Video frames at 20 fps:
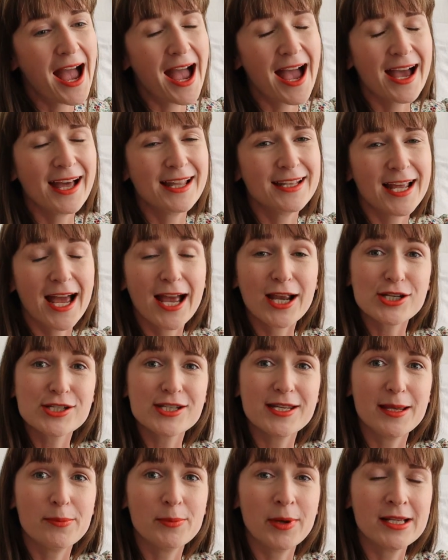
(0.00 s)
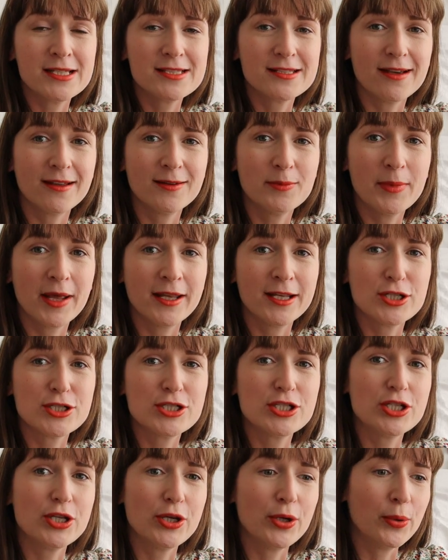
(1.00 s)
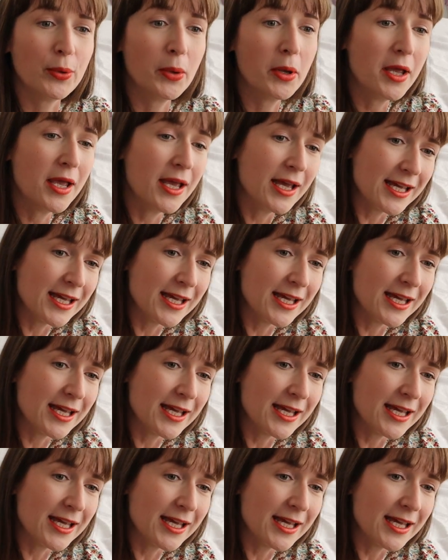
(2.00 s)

and actually my son managed to